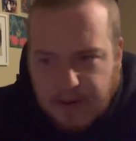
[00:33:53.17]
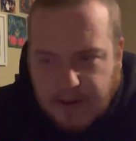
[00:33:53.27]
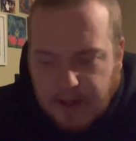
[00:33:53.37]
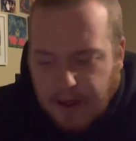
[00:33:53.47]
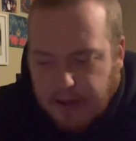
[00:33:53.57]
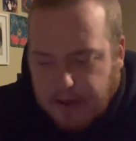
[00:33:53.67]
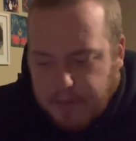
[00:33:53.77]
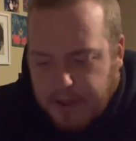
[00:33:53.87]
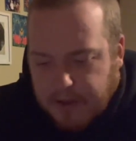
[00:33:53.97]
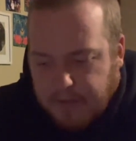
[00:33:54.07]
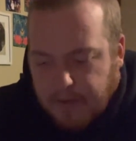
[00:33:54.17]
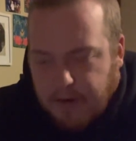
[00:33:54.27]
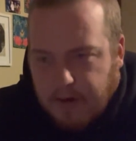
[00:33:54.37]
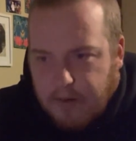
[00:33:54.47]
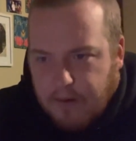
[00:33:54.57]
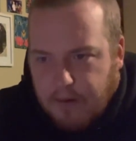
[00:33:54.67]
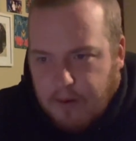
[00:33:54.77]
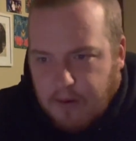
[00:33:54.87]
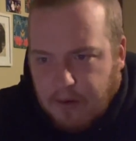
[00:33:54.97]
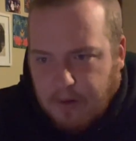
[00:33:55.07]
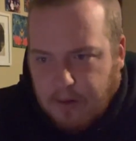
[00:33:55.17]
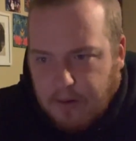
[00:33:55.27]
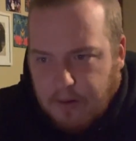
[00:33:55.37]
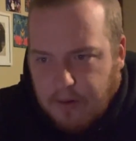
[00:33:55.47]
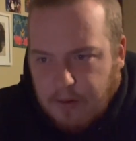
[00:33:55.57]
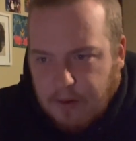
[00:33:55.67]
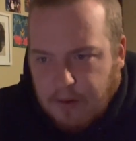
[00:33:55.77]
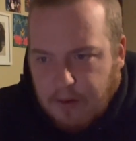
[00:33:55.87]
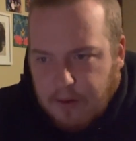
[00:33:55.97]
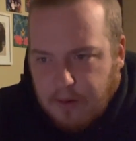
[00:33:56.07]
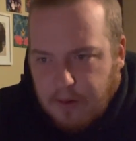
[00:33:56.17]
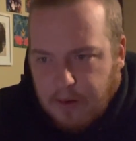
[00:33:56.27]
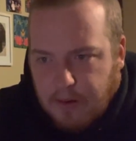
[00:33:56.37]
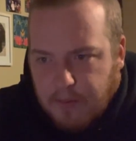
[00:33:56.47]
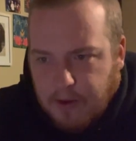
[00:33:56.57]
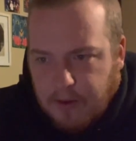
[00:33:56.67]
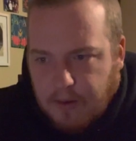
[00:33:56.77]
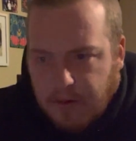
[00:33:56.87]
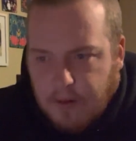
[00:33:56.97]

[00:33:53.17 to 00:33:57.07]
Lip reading: Taiga's best friend, Toradora anime.